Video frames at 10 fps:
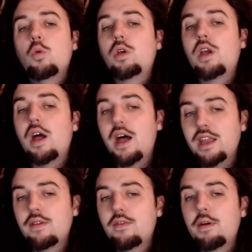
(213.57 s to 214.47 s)

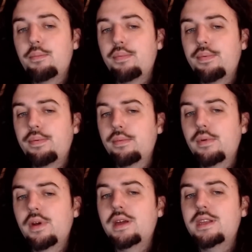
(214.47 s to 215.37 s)
Kind of a
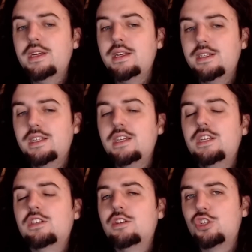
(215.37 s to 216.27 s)
pretty
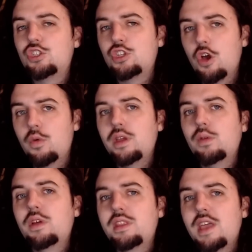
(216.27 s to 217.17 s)
decent showing
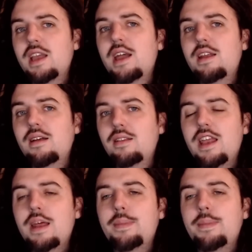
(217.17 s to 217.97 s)
with that kind of lineup.